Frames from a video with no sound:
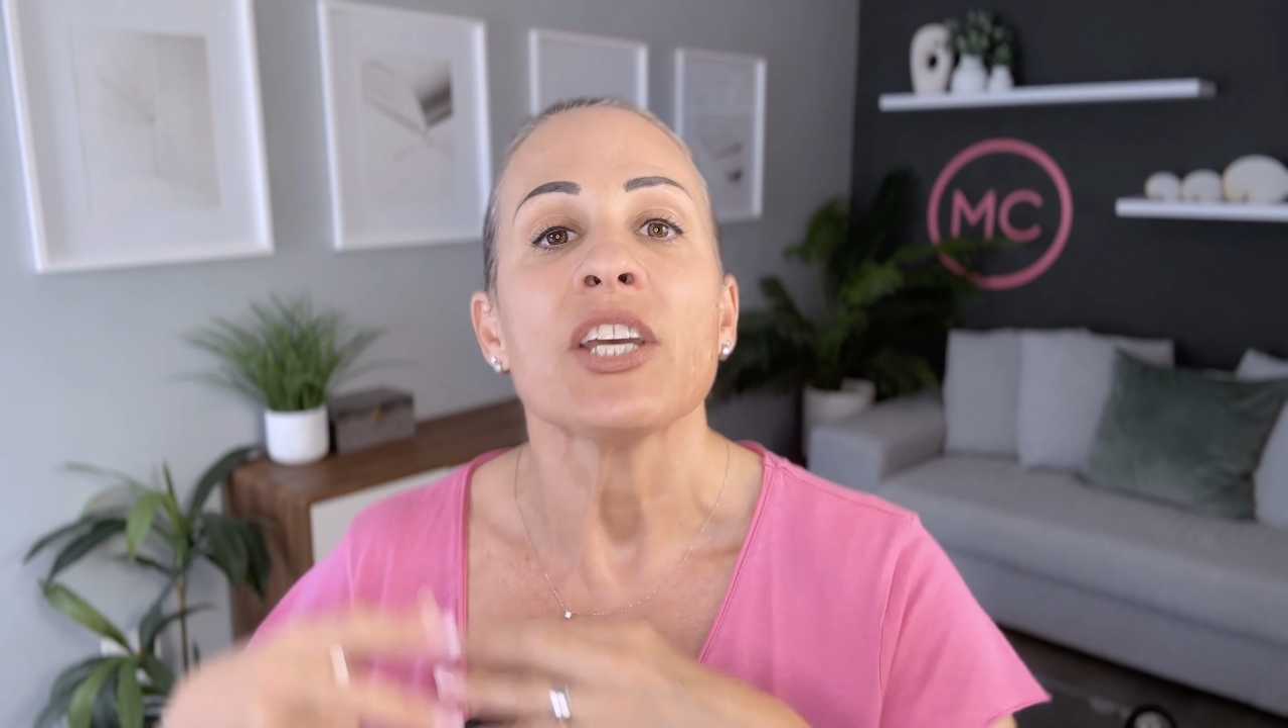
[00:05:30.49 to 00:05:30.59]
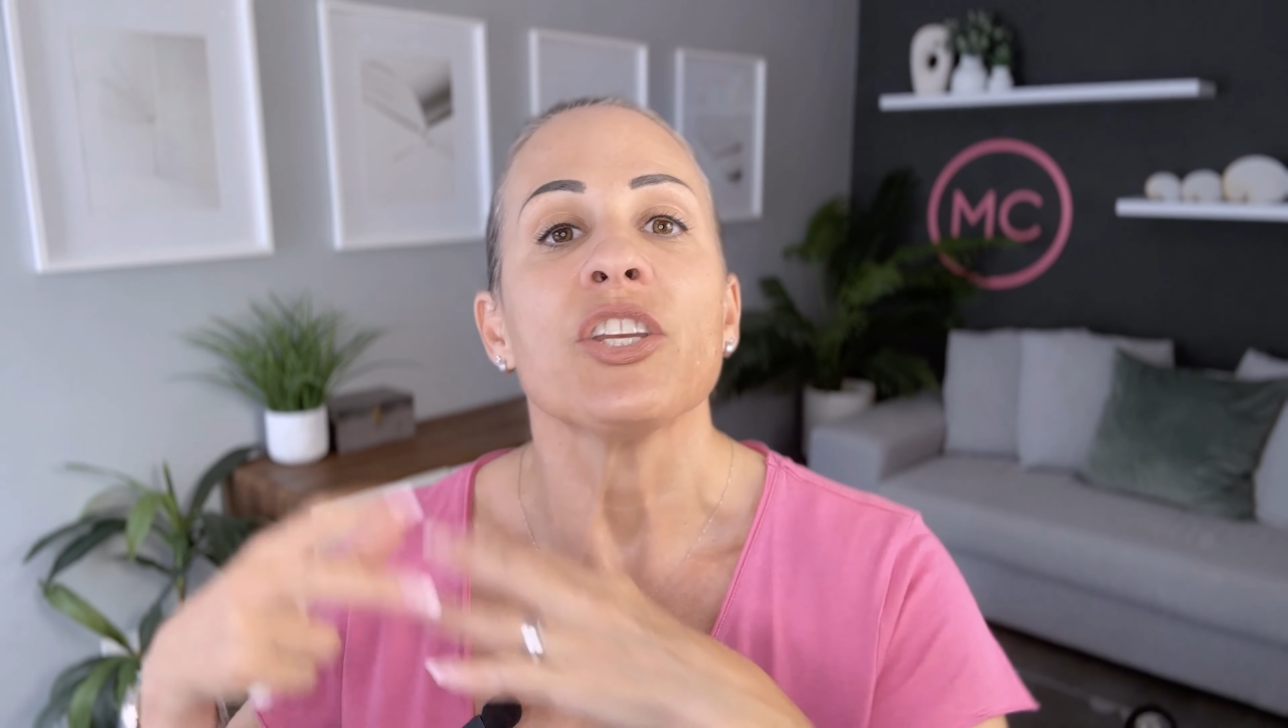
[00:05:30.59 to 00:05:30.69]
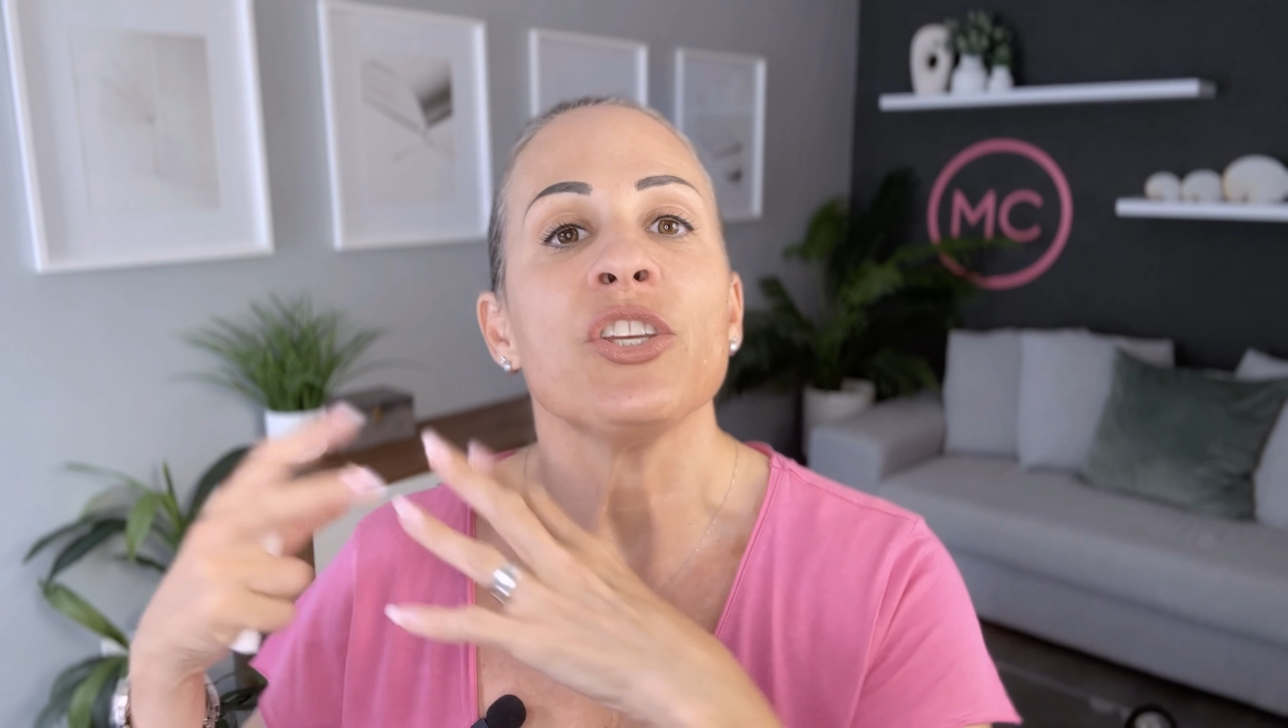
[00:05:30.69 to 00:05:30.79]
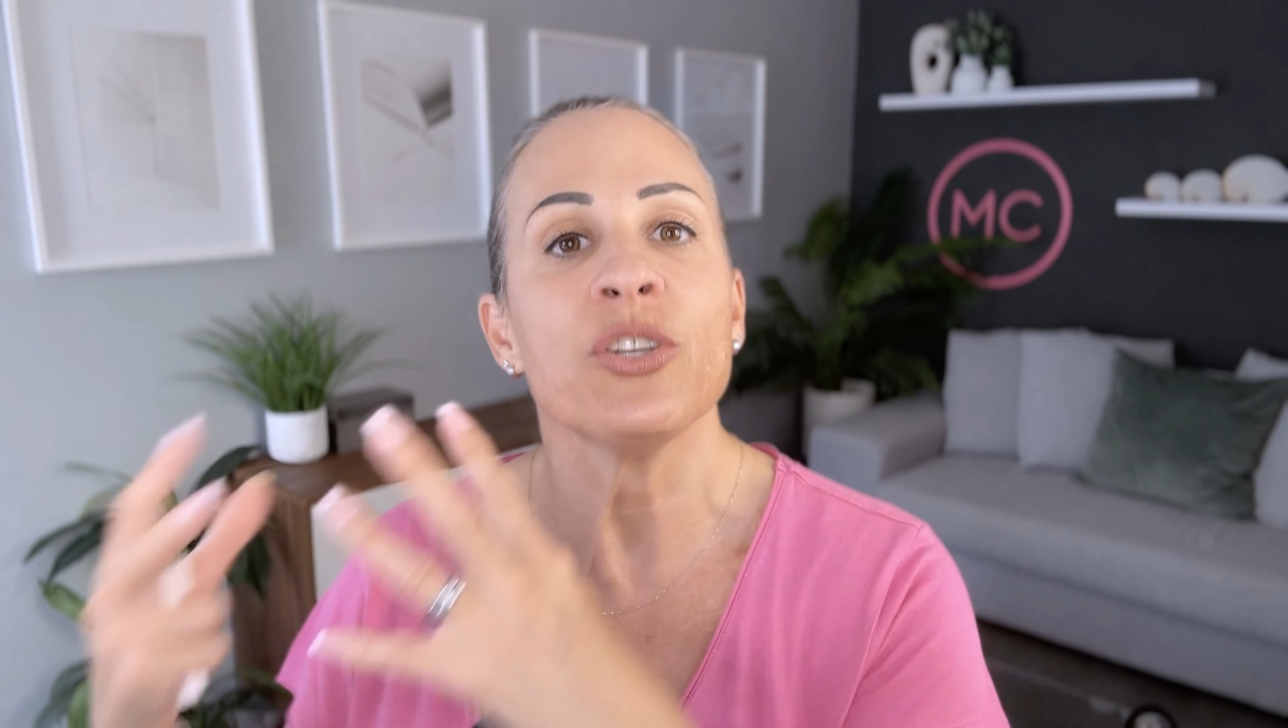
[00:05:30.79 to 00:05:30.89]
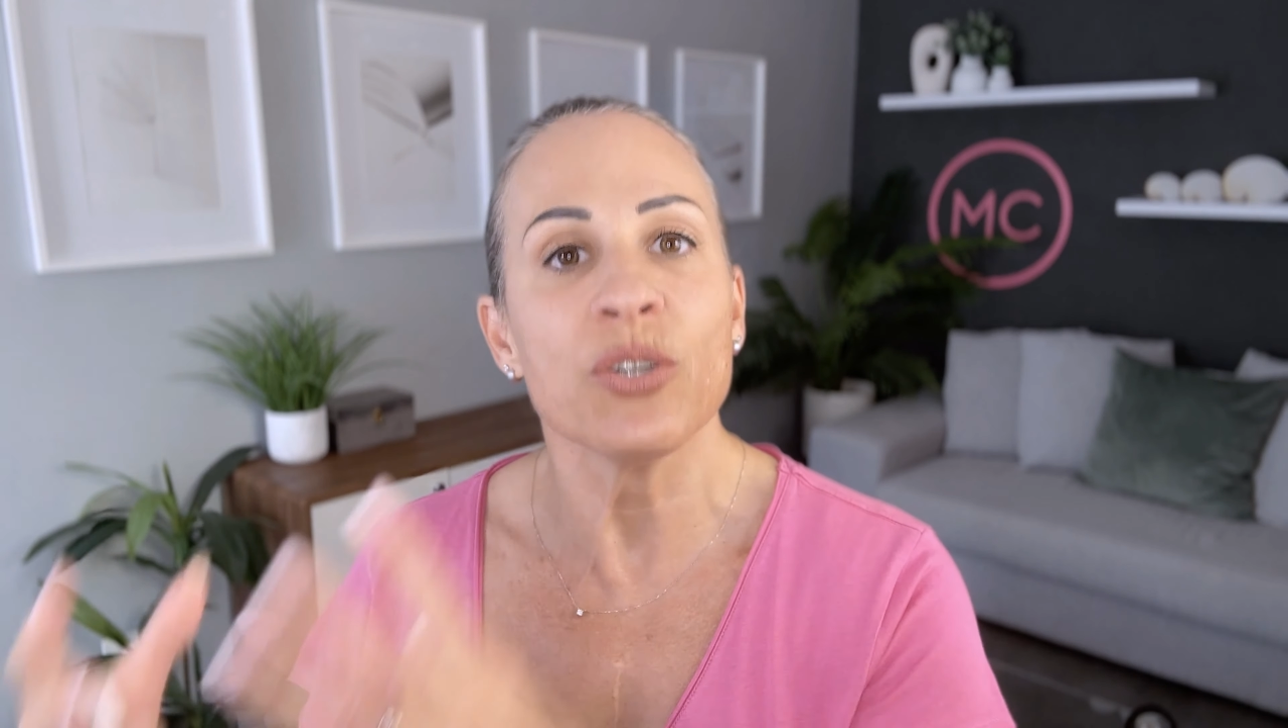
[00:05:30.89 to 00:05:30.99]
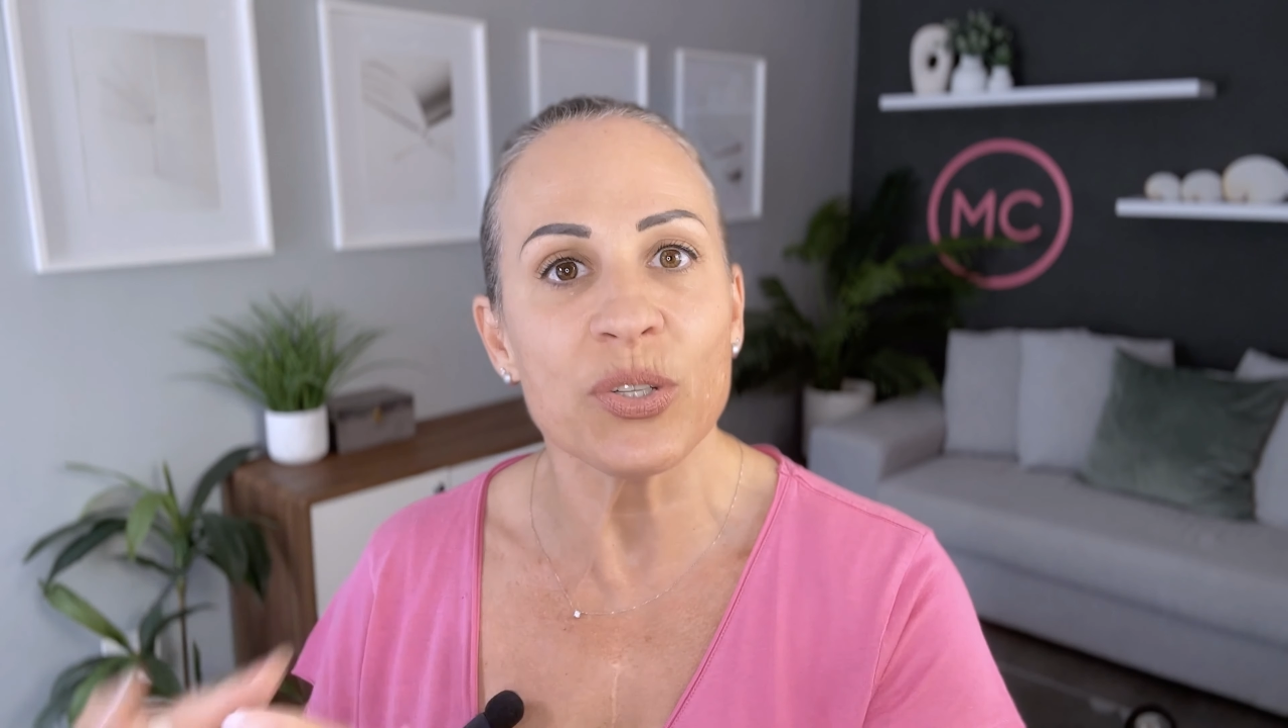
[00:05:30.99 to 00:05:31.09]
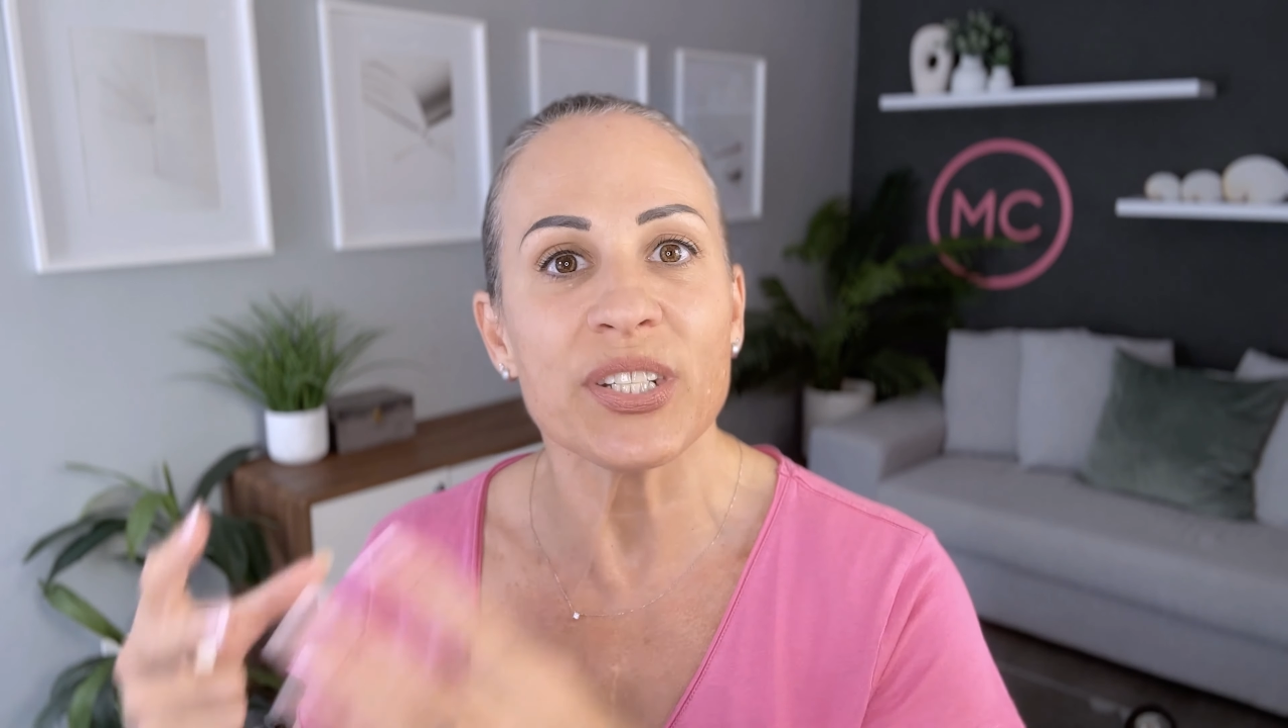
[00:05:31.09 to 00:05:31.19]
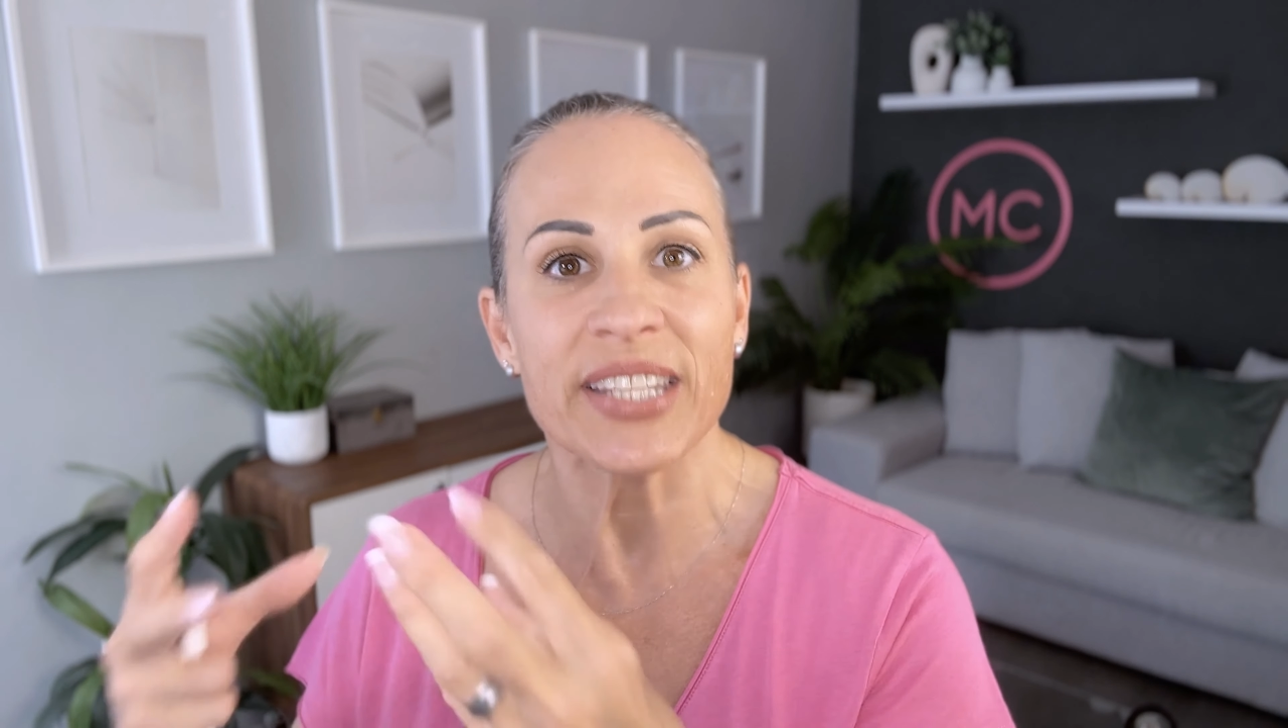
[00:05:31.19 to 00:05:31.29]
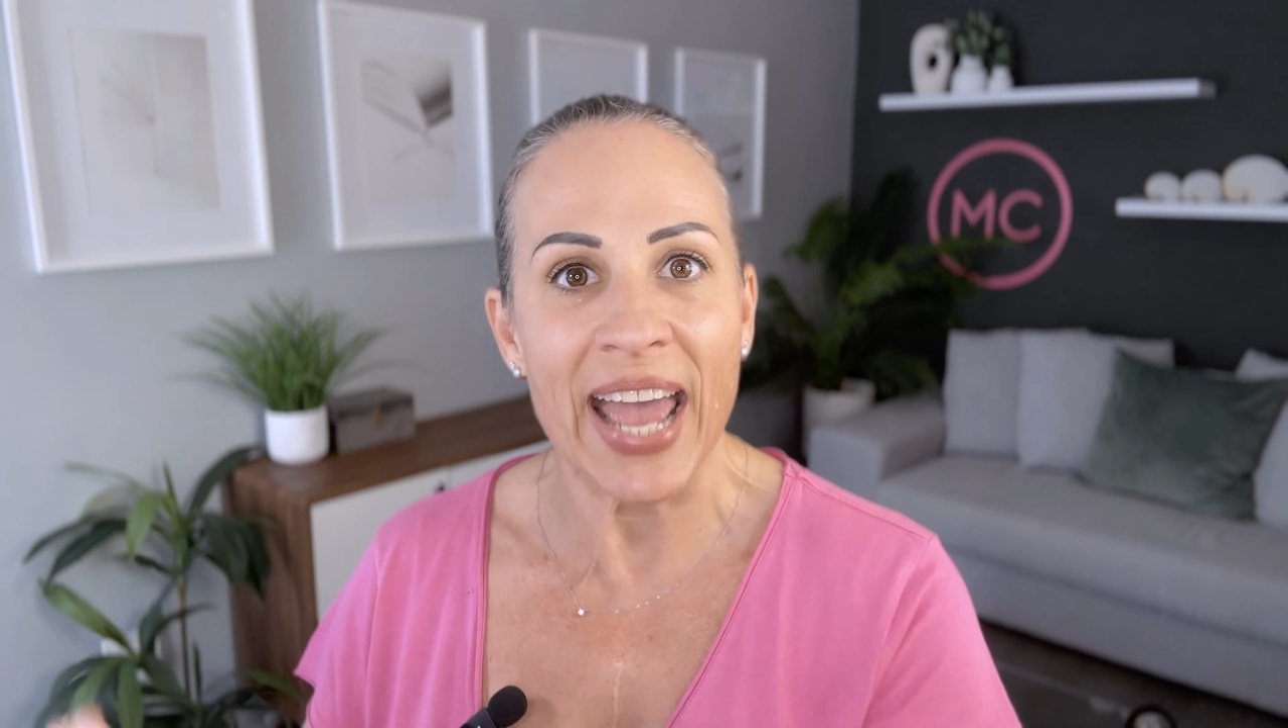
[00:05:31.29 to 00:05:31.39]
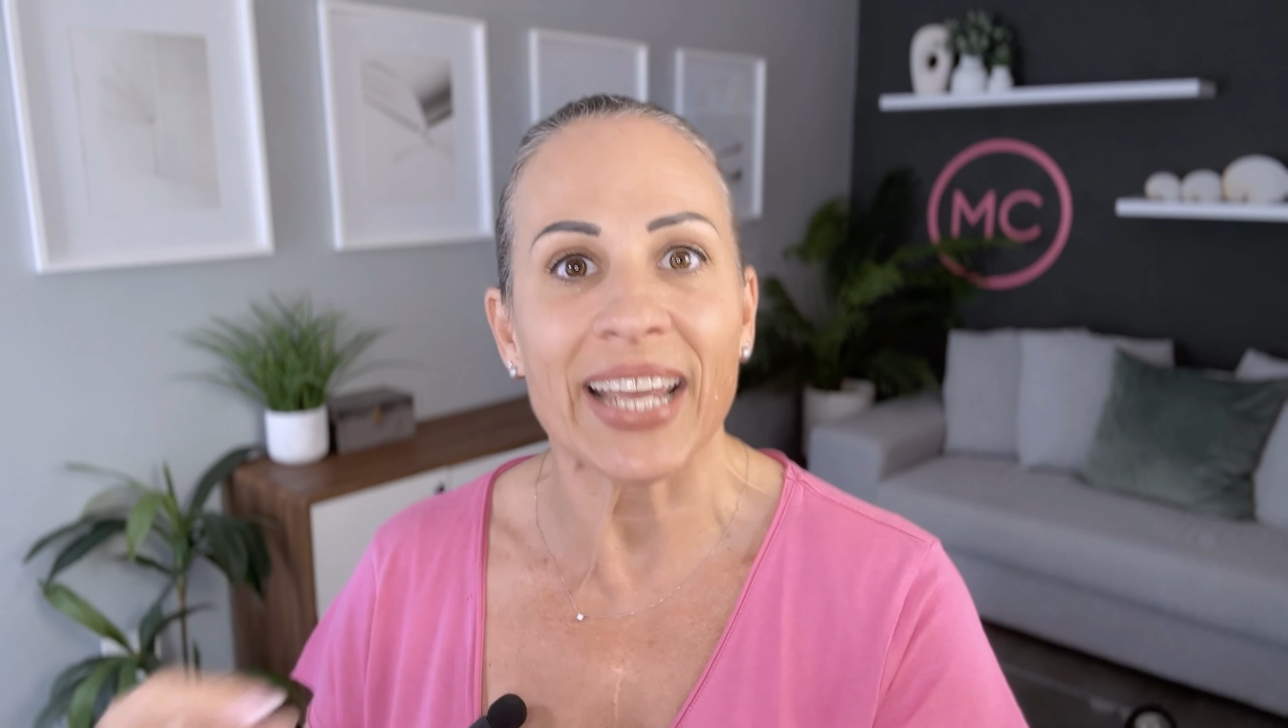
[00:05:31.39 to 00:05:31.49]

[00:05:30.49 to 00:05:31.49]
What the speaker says: use that